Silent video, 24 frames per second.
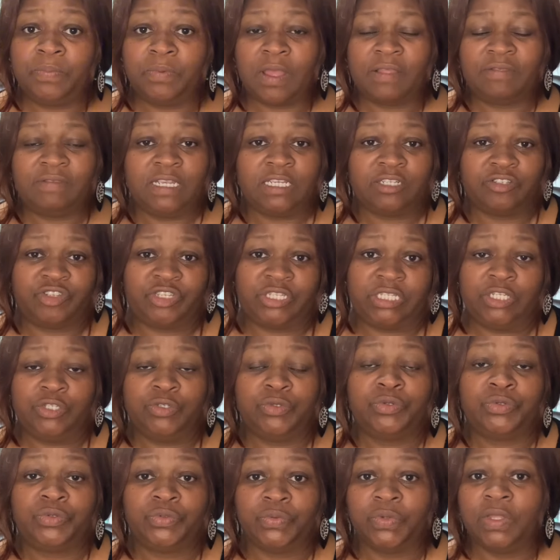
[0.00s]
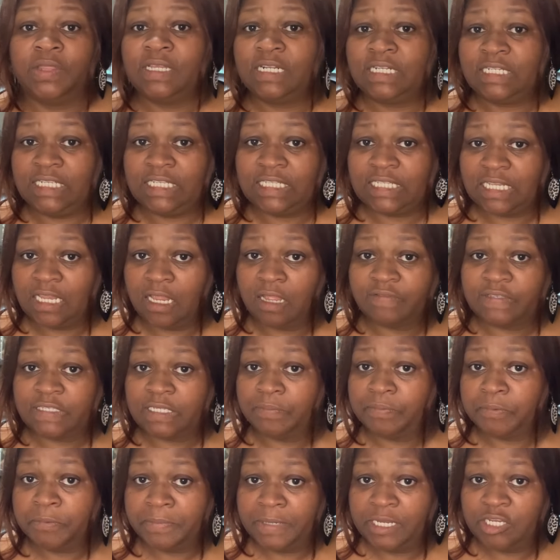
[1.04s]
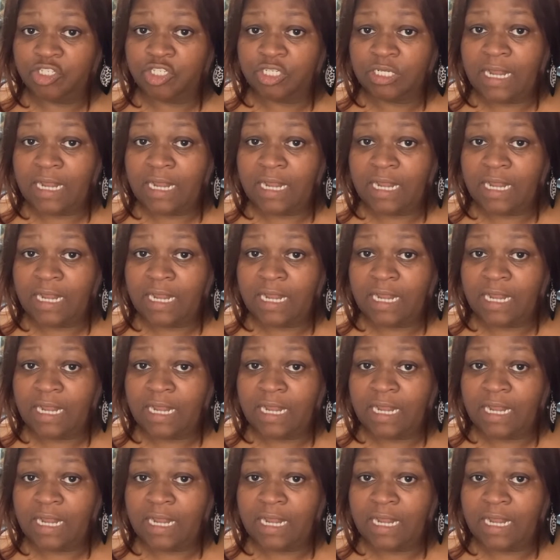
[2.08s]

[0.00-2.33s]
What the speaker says: I think, are still doing the DTF sublimation